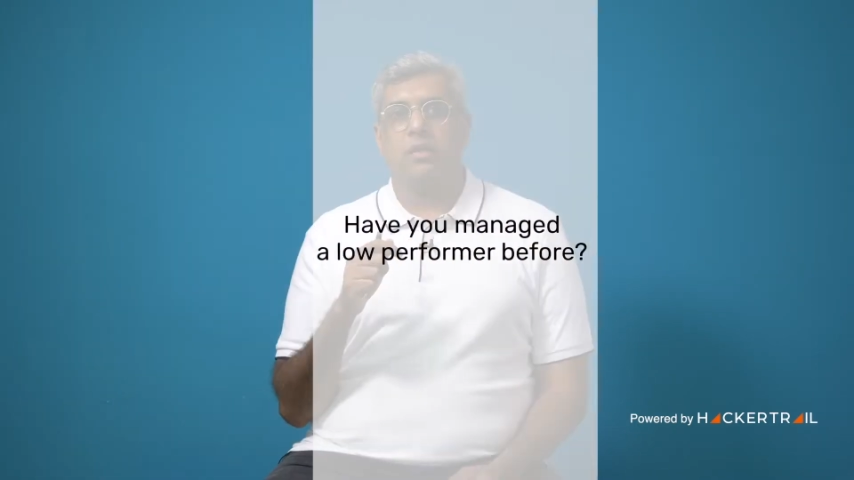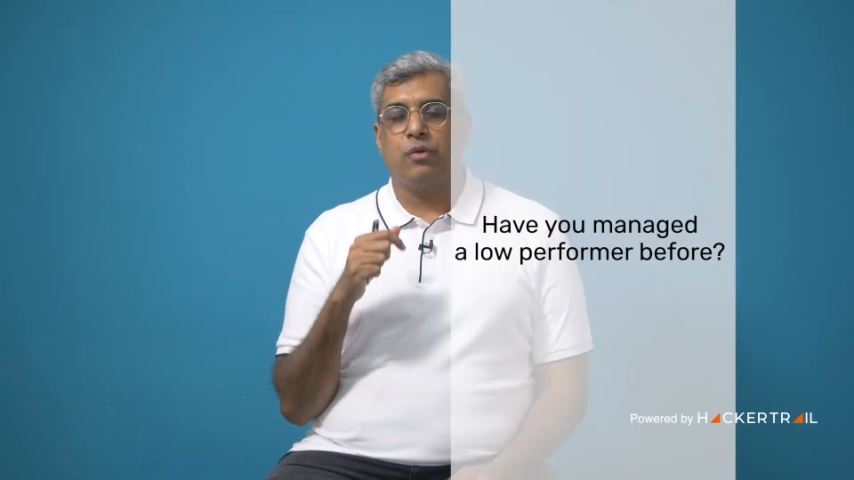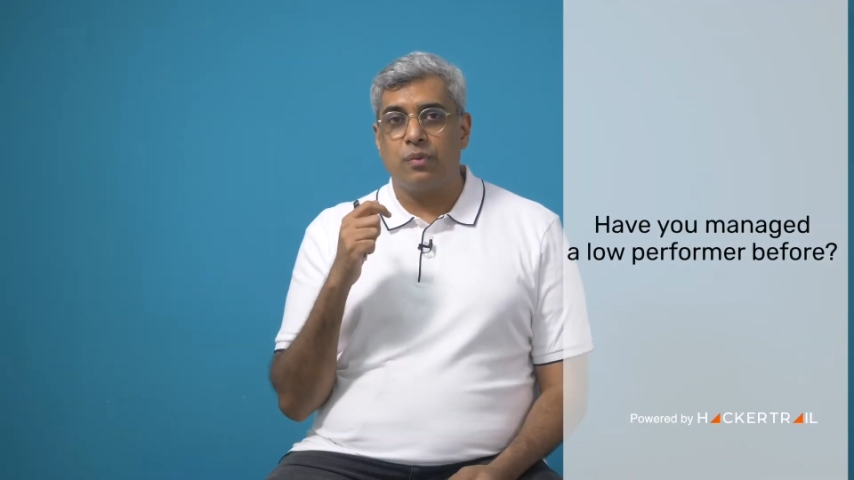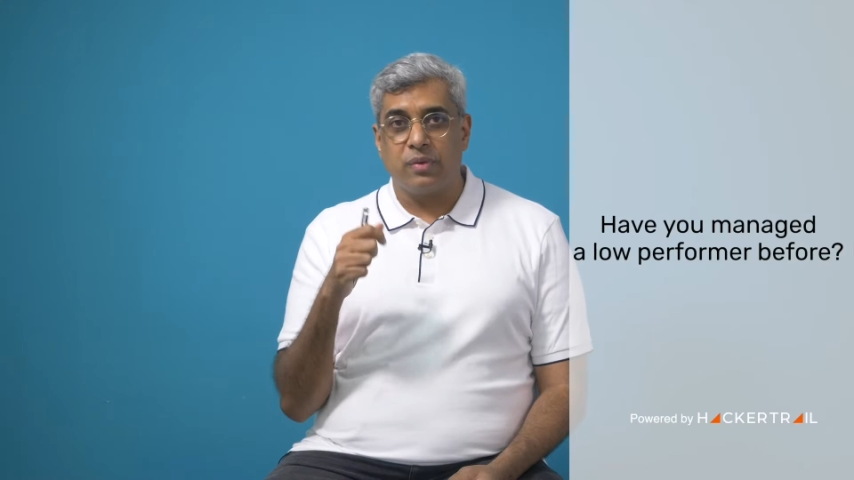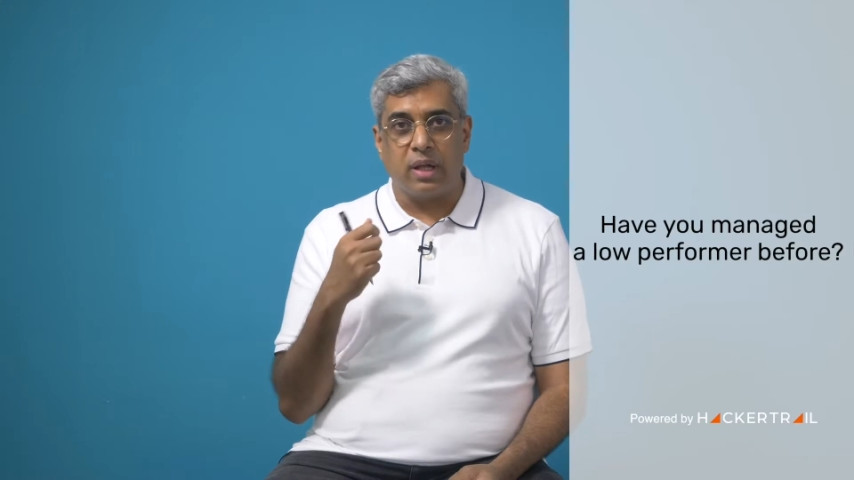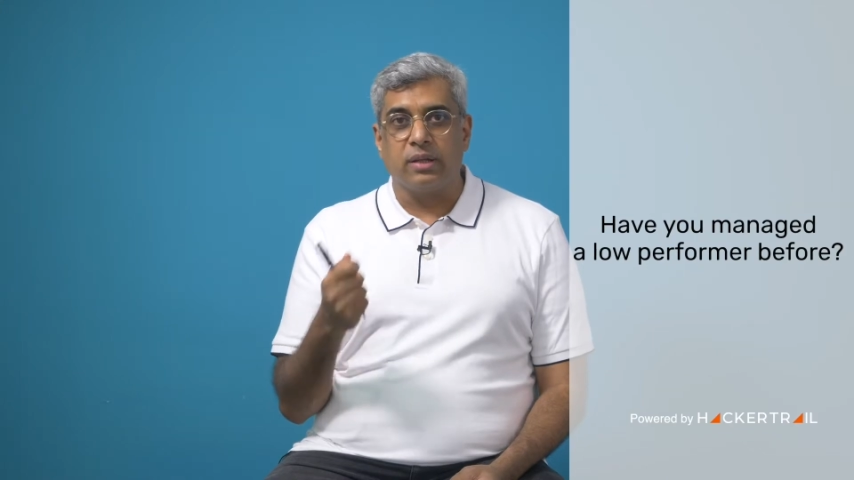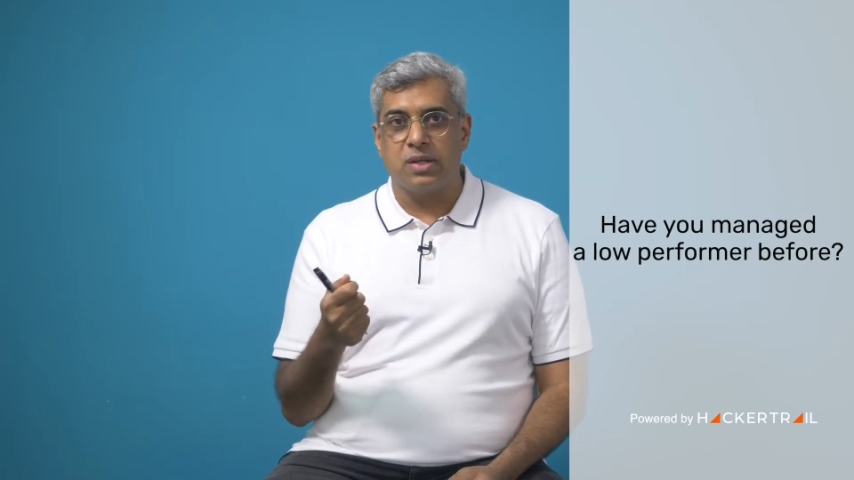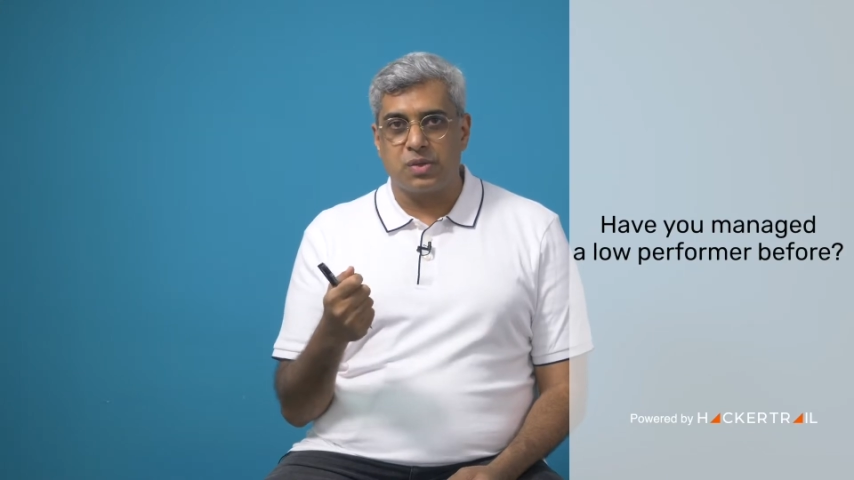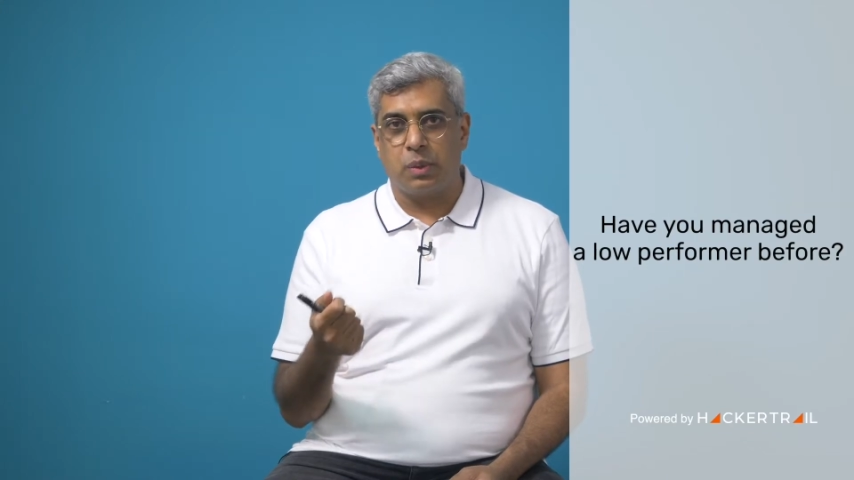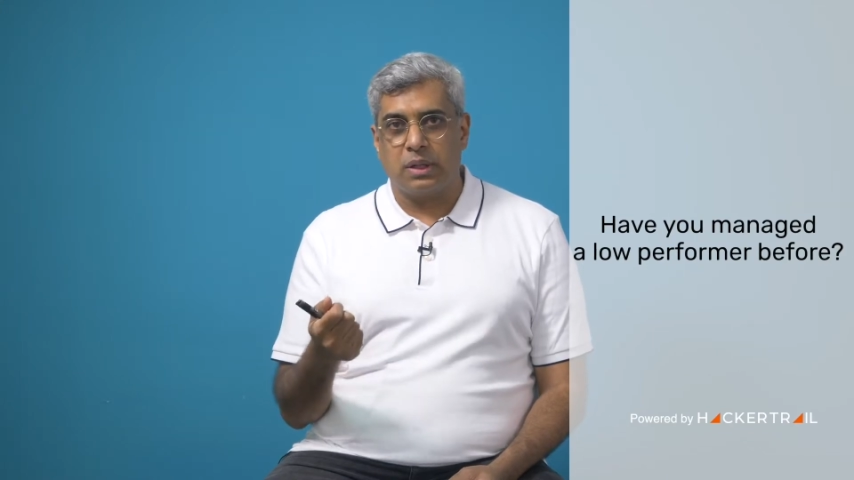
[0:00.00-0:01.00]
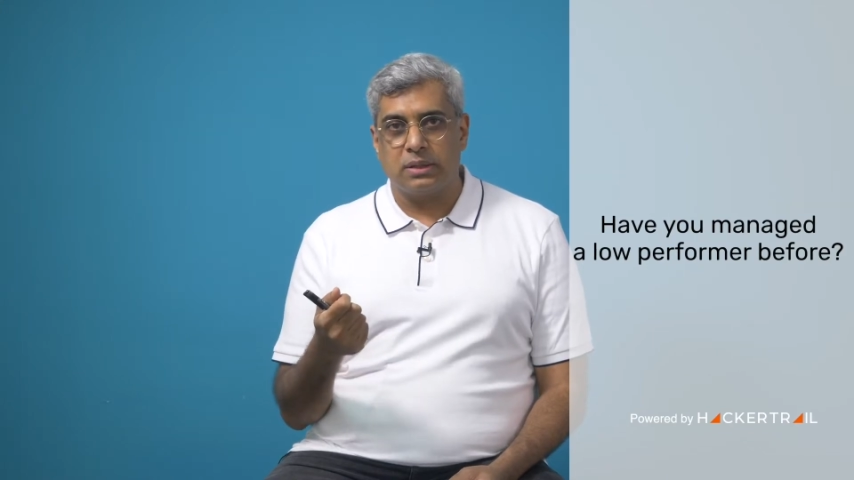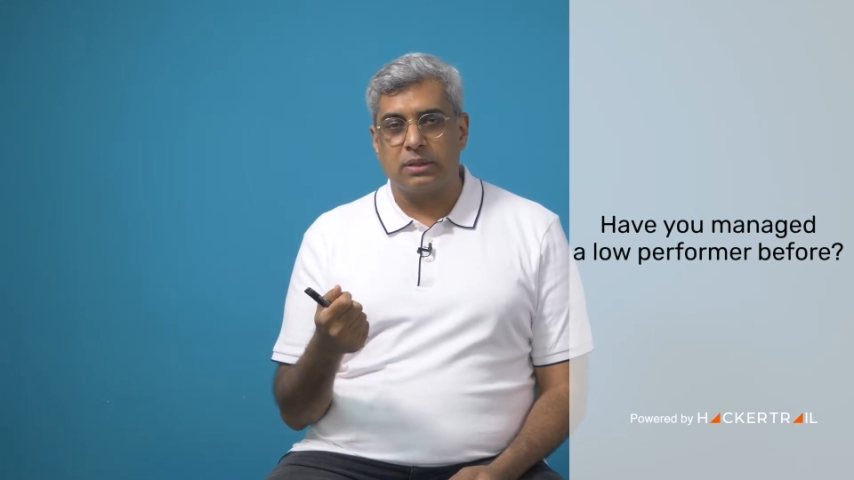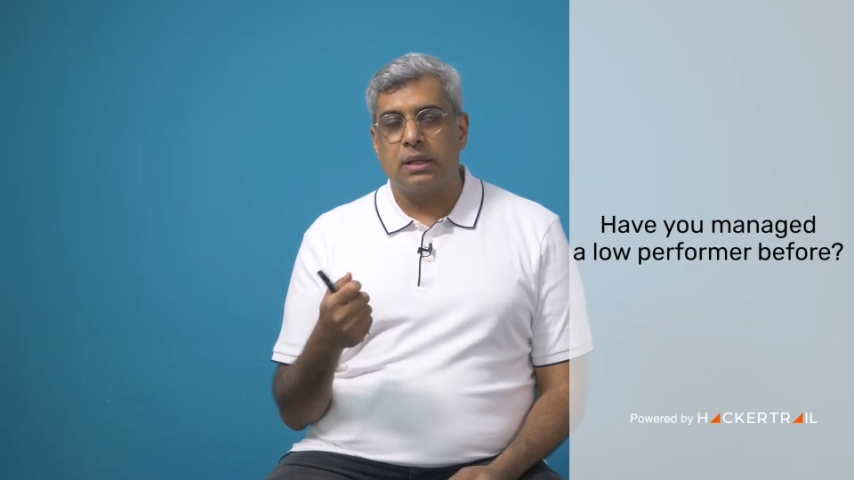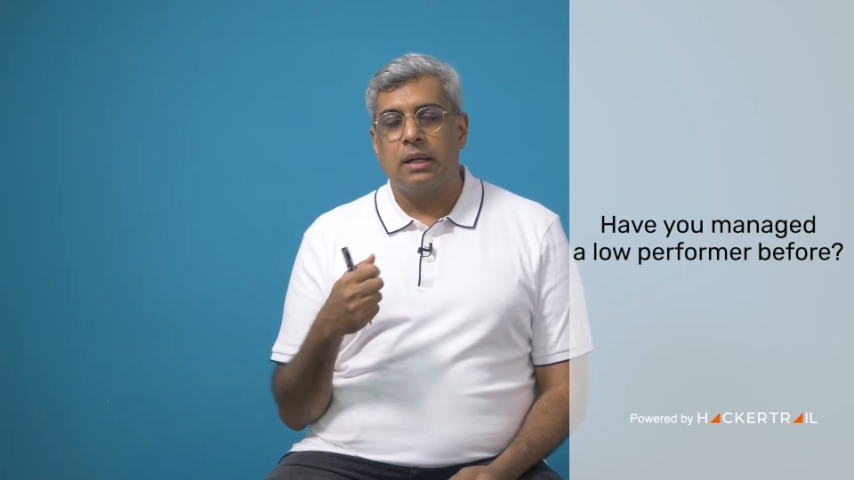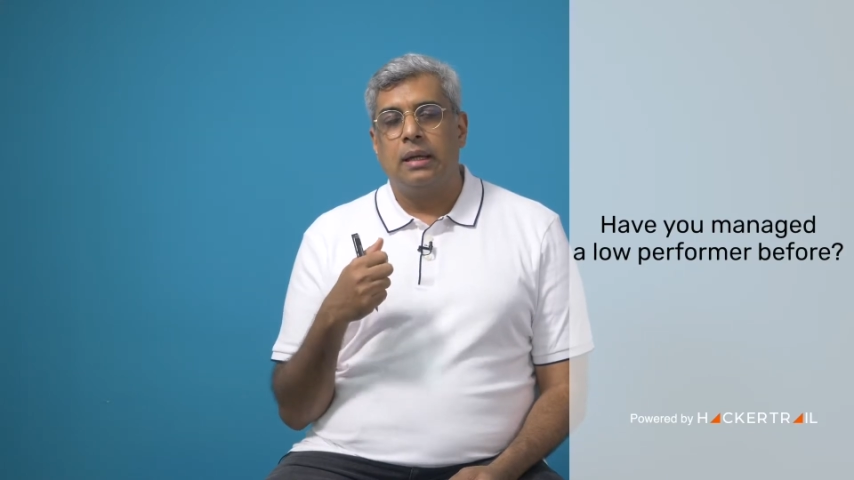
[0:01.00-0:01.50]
if you've done this once.